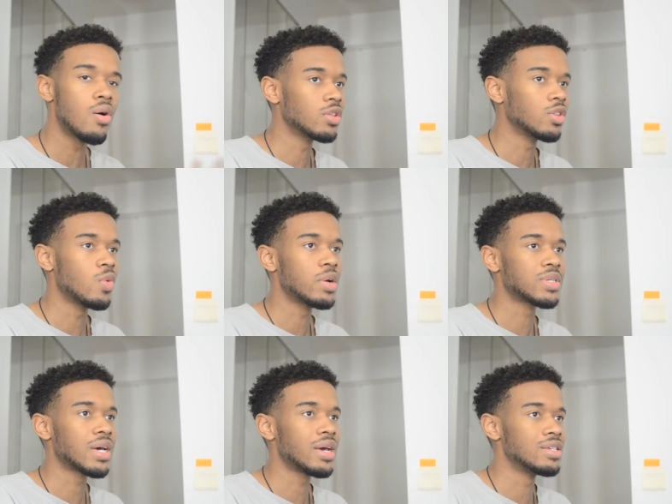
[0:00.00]
on the
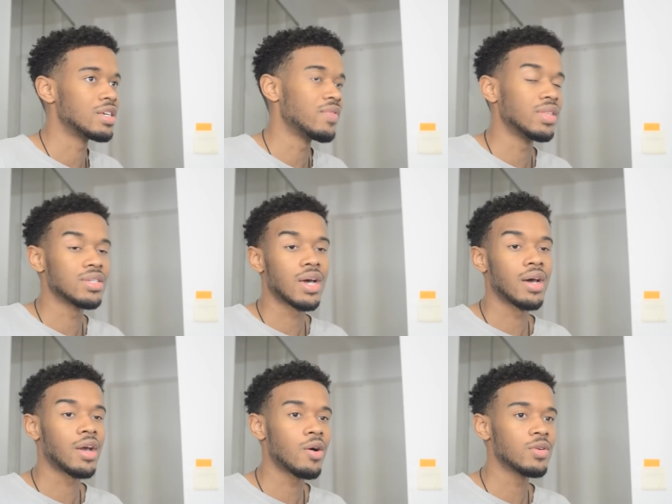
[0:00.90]
website is giving this
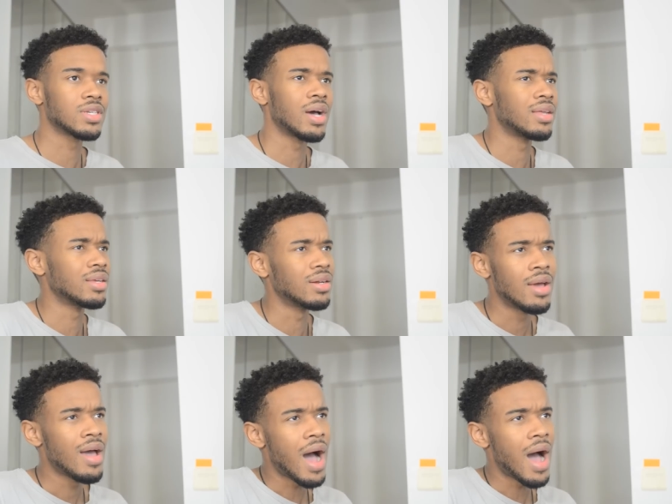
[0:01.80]
guy a cosign, then